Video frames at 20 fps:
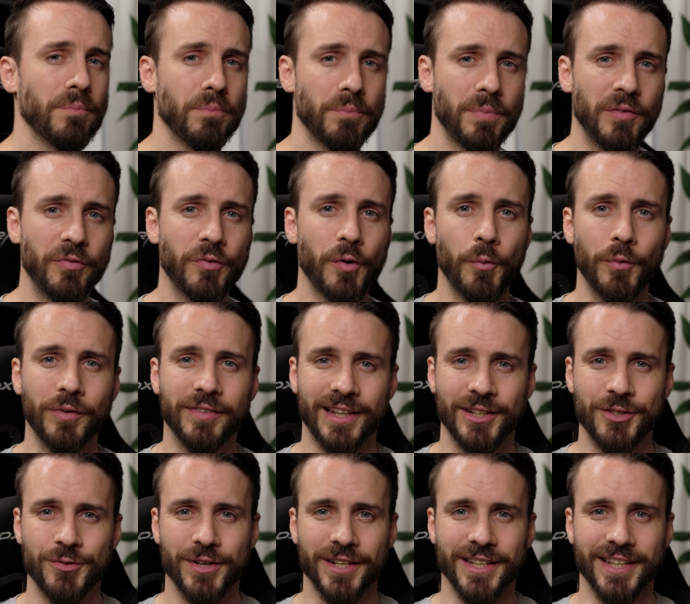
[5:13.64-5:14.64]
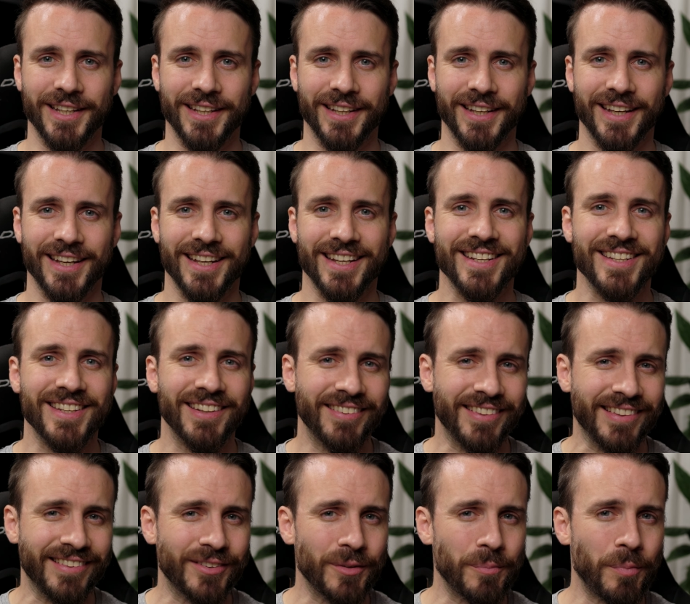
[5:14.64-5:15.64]
Before we start tracking, this
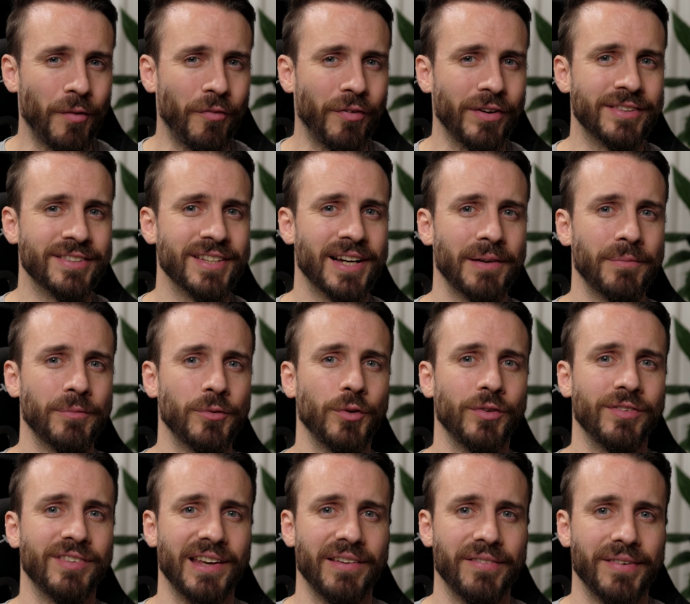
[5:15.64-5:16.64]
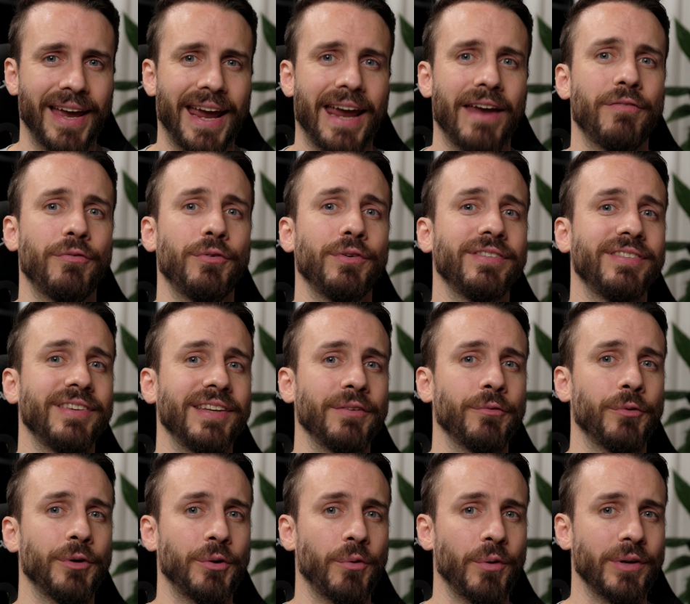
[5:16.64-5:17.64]
is the perfect time to save everything
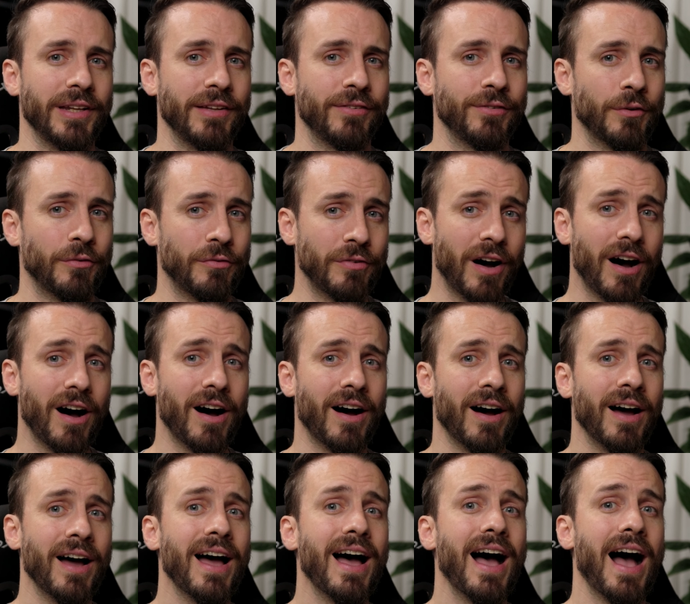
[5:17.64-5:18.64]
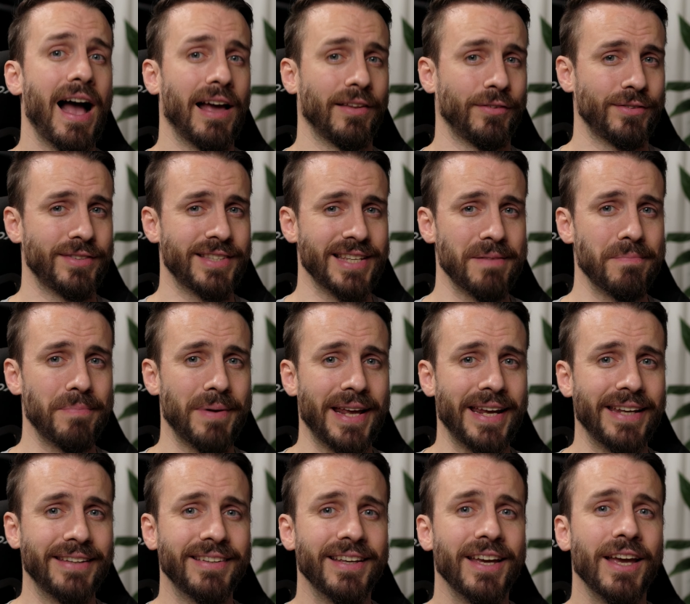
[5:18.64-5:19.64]
we created so far as a
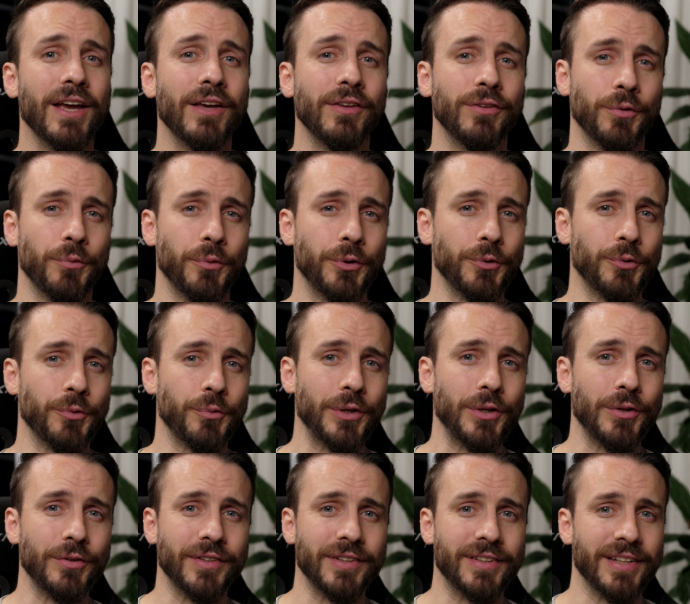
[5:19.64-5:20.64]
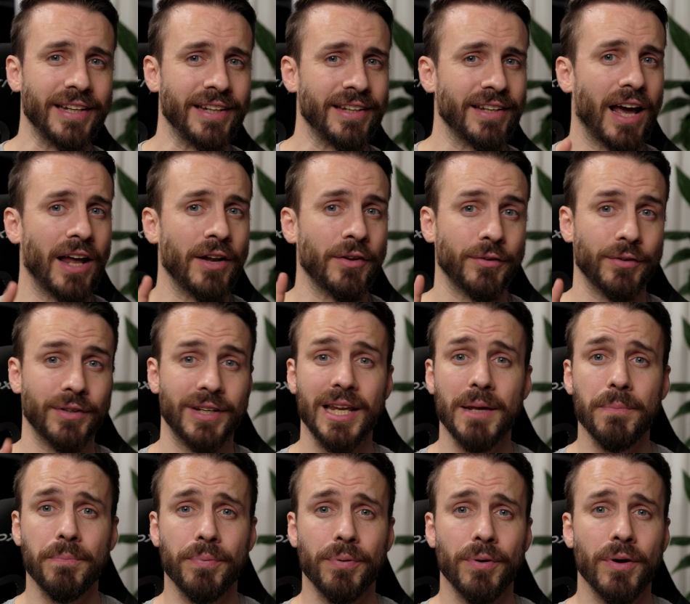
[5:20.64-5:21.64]
template so we could reuse it in another
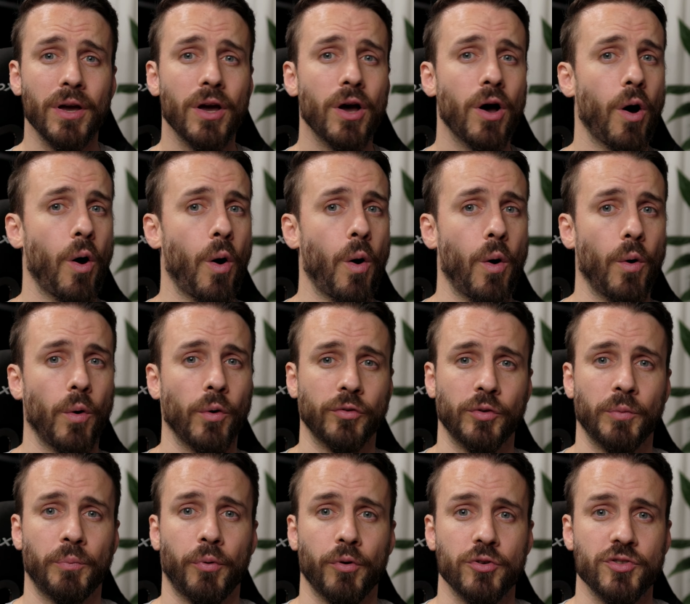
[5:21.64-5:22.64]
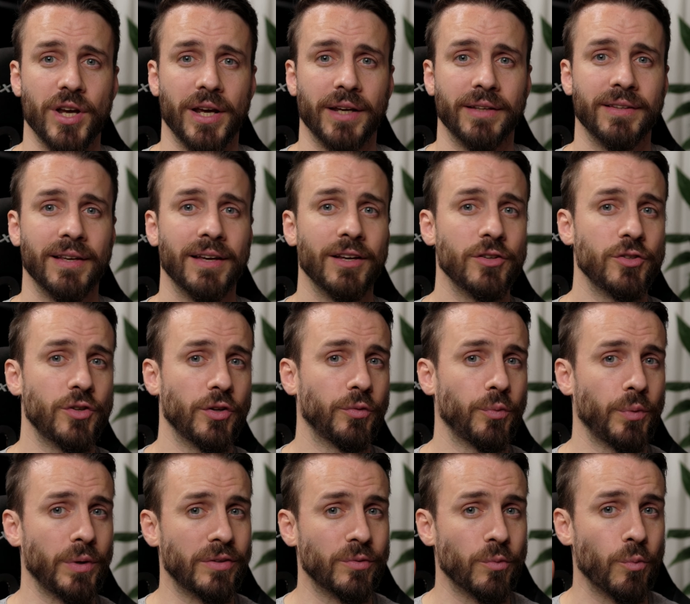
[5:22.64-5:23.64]
clip or other project
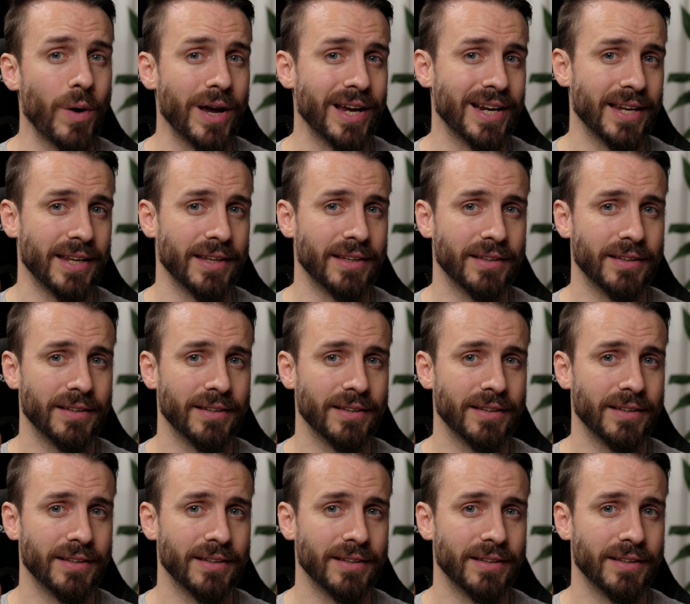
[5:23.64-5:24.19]
just with one click.